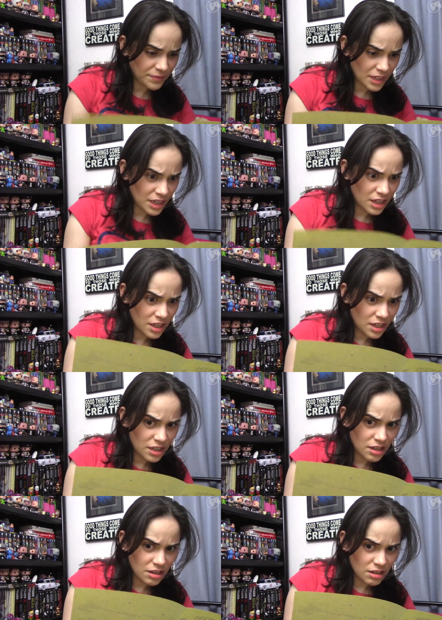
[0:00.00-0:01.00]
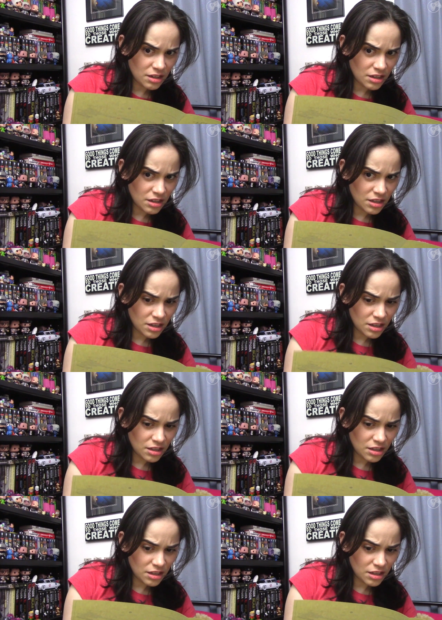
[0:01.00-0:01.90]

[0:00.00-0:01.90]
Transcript: Nothing is said.